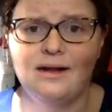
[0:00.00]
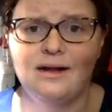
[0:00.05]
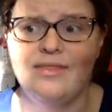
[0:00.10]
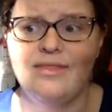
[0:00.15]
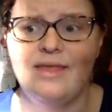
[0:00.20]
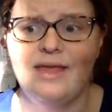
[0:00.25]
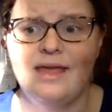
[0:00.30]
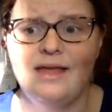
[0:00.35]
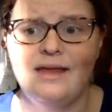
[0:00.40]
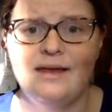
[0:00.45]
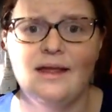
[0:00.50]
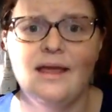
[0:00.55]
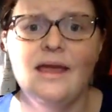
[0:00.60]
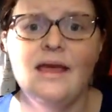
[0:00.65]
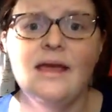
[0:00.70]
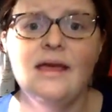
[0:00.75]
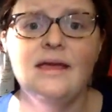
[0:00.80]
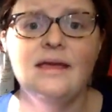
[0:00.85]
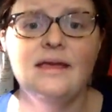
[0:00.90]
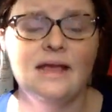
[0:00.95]
And then
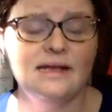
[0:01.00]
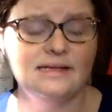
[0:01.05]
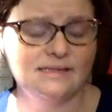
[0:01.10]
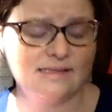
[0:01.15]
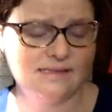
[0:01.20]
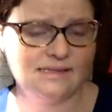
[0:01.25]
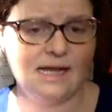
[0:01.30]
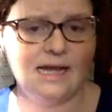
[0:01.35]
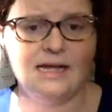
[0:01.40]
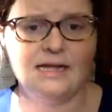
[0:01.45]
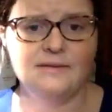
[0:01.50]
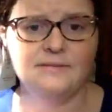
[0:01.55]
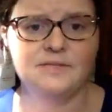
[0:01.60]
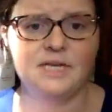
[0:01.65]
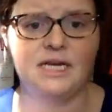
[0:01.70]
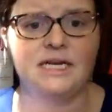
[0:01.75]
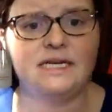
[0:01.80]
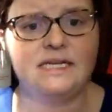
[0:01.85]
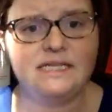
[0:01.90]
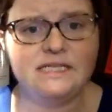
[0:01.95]
he has this I am
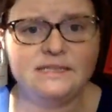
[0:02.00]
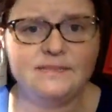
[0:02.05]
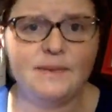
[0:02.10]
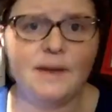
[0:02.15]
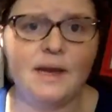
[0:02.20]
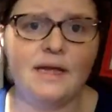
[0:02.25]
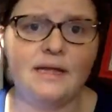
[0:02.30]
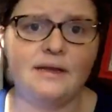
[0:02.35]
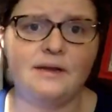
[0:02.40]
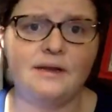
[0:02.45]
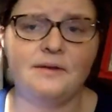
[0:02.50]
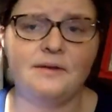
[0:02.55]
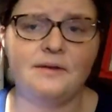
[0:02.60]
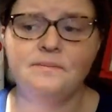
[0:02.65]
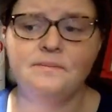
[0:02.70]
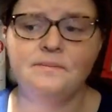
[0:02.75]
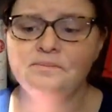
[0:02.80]
Chinese button,